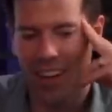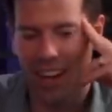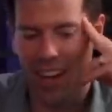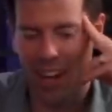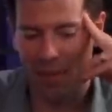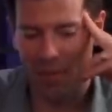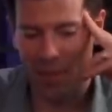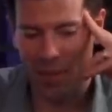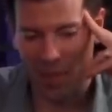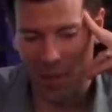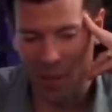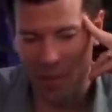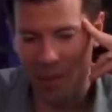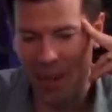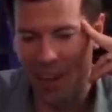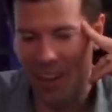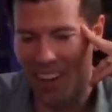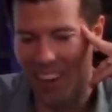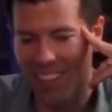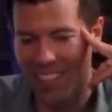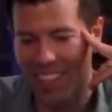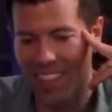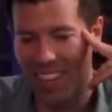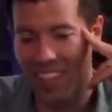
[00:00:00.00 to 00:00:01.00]
I'm going to be
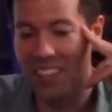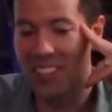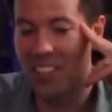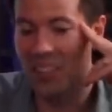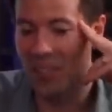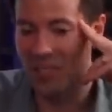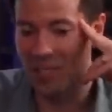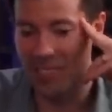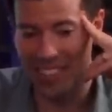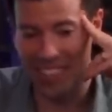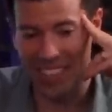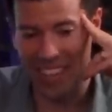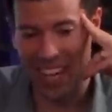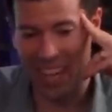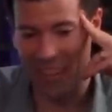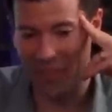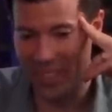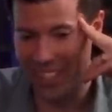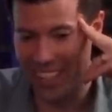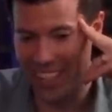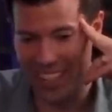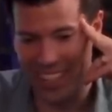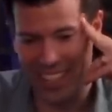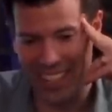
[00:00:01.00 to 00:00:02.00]
honest, I don't see how
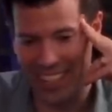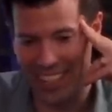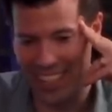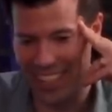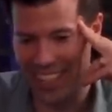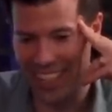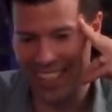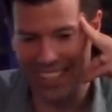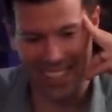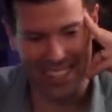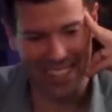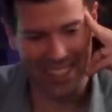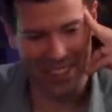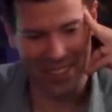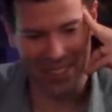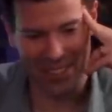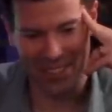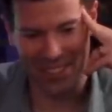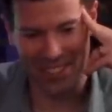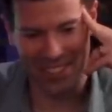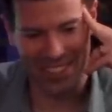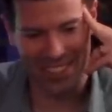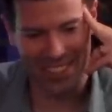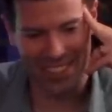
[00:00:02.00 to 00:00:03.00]
we can get to any of
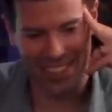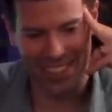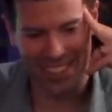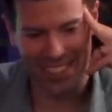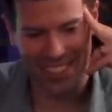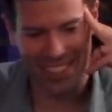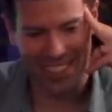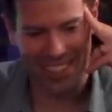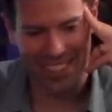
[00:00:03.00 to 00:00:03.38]
those